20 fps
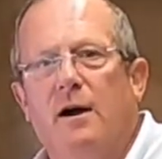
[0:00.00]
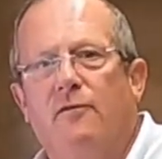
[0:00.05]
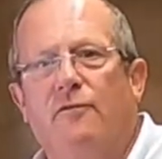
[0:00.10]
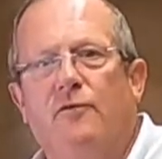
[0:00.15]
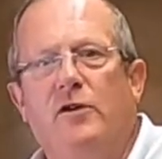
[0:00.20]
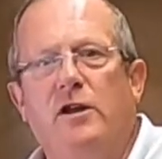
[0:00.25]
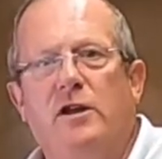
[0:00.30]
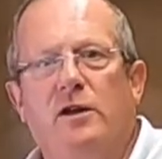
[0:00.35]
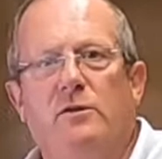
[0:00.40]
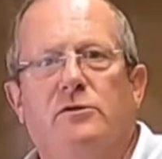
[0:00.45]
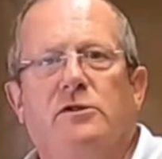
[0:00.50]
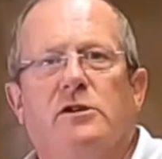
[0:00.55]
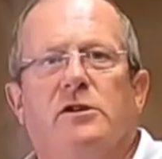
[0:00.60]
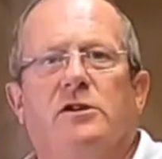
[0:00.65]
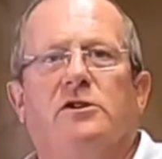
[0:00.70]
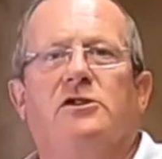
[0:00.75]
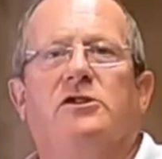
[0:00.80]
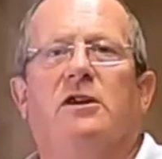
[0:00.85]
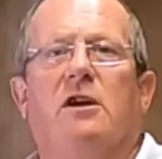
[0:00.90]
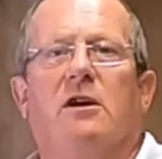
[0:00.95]
for you to
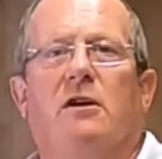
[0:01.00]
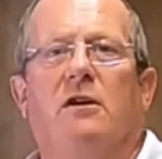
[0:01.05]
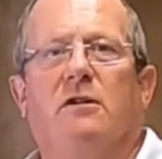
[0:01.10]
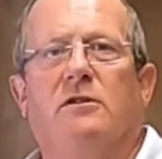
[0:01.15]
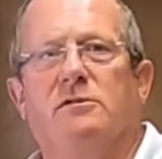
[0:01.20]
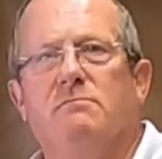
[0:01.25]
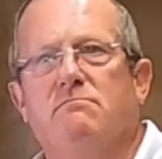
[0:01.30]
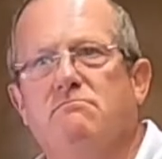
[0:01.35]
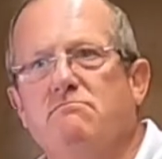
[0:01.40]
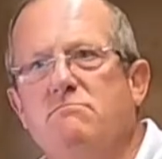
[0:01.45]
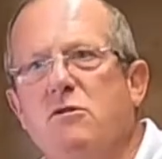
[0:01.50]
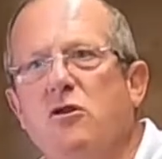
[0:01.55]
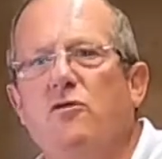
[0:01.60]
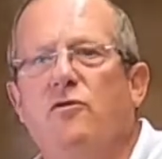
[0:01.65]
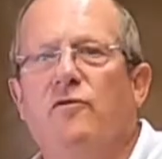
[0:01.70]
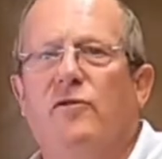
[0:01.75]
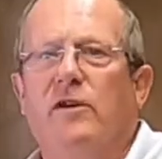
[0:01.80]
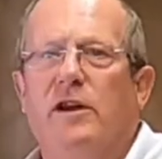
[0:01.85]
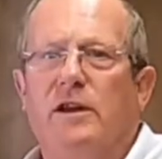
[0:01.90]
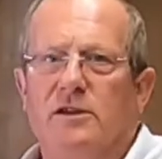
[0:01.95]
start
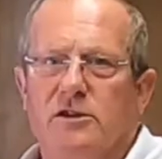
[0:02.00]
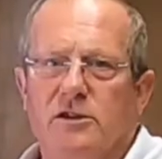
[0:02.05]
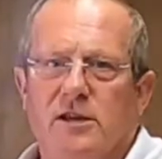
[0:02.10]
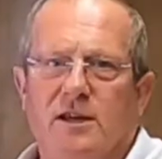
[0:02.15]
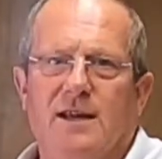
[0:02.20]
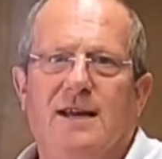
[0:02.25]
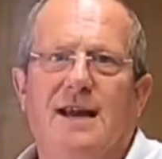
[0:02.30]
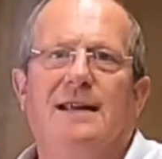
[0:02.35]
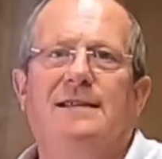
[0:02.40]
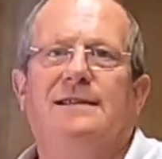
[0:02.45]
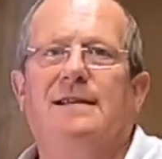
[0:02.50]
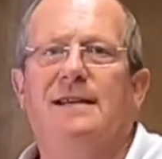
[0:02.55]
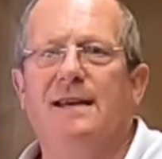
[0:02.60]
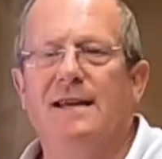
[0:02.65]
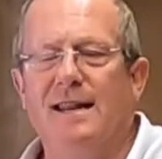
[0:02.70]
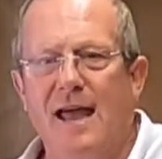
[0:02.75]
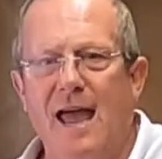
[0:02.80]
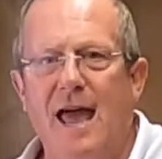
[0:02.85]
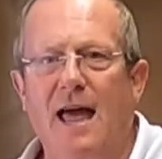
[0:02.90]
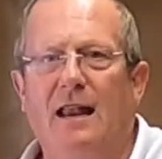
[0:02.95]
moving to getting
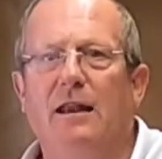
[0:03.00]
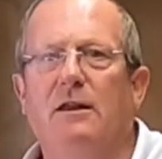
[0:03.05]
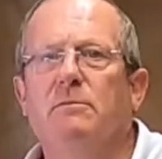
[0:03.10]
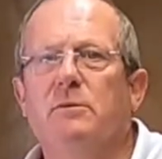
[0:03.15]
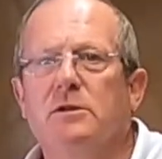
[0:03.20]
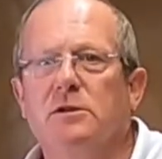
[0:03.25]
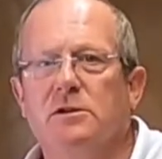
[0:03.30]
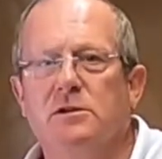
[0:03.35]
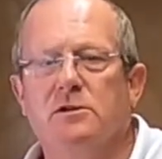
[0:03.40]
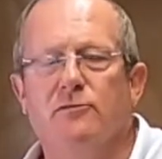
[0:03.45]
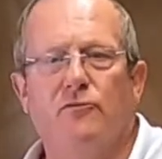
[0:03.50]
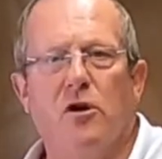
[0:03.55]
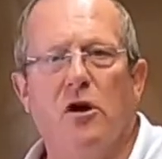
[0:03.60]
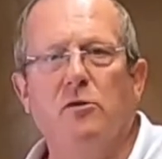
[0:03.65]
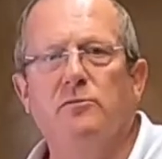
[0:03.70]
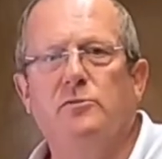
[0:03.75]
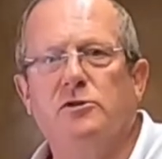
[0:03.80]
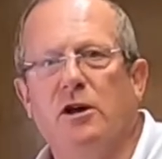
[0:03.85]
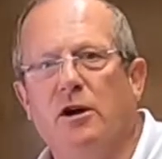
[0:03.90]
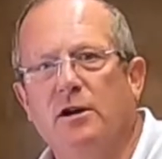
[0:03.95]
an element of
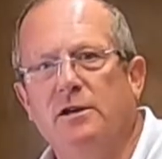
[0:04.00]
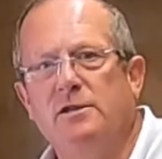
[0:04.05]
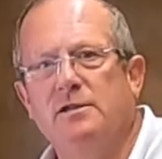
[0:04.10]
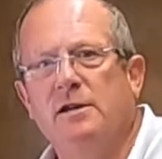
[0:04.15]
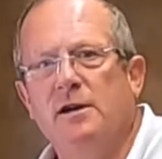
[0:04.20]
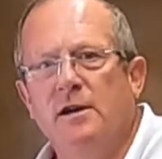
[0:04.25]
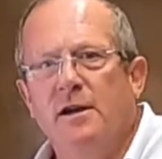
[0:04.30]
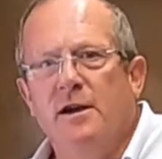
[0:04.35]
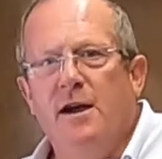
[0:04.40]
Ropesight.